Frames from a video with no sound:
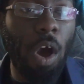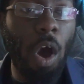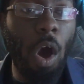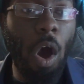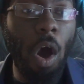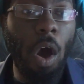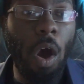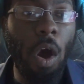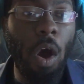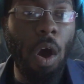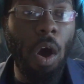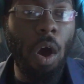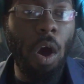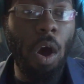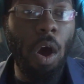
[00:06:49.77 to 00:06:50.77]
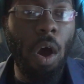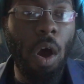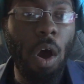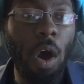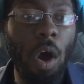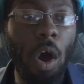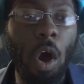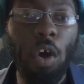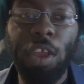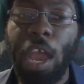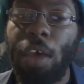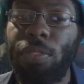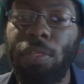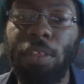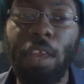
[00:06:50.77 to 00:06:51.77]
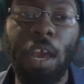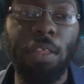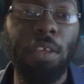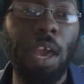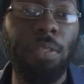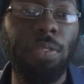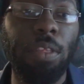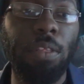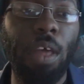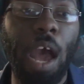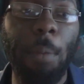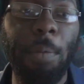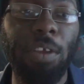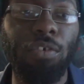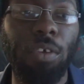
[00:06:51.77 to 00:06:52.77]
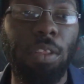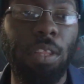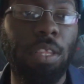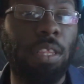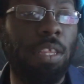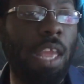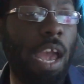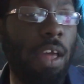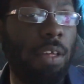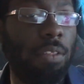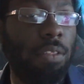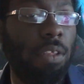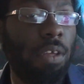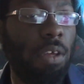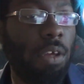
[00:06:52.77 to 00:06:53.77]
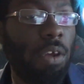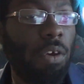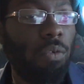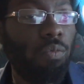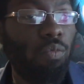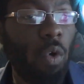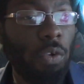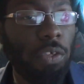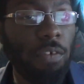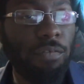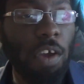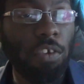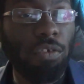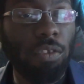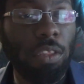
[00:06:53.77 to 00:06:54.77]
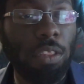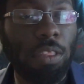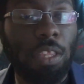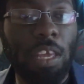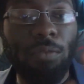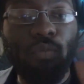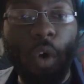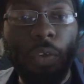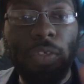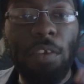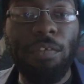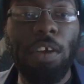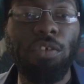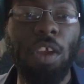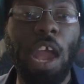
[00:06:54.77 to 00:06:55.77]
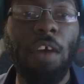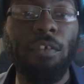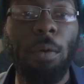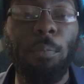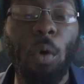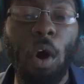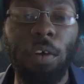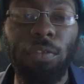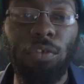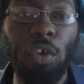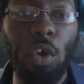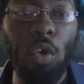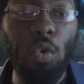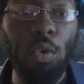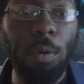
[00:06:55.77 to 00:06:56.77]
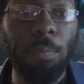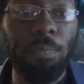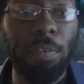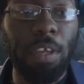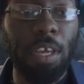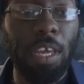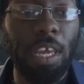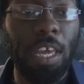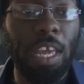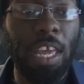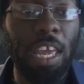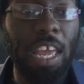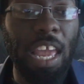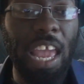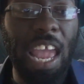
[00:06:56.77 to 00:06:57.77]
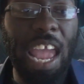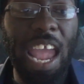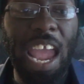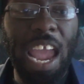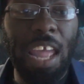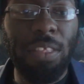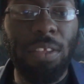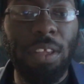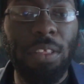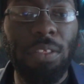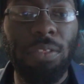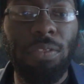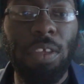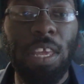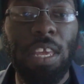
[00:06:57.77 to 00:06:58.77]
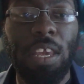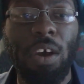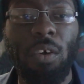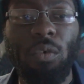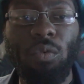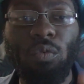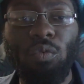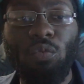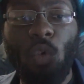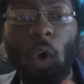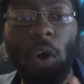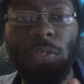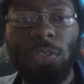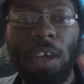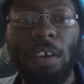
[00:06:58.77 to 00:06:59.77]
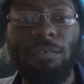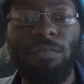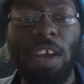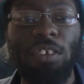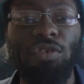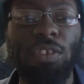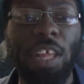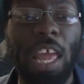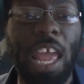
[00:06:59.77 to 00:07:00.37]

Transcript: Oh yes, yes, I mentioned, yeah. The Worst Convention Ever Part 2, and the Worst Convention